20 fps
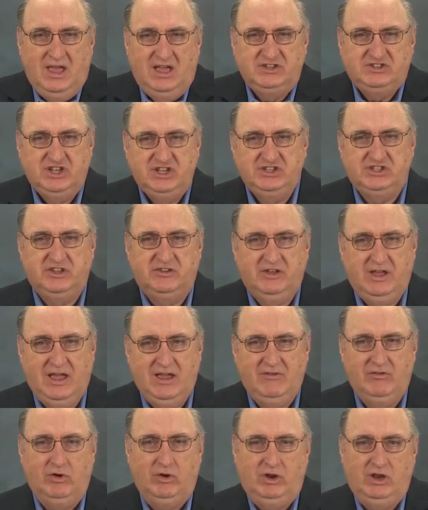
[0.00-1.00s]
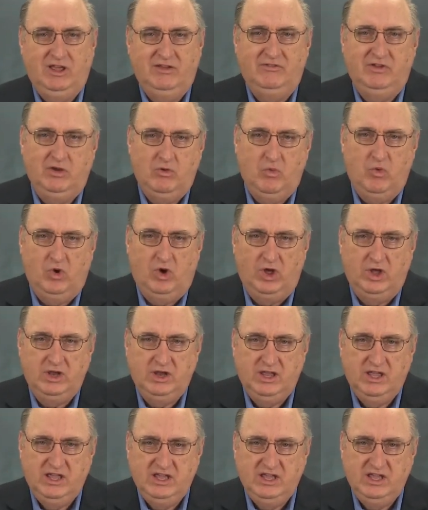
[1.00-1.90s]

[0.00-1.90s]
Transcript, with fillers: As he's the ever living one,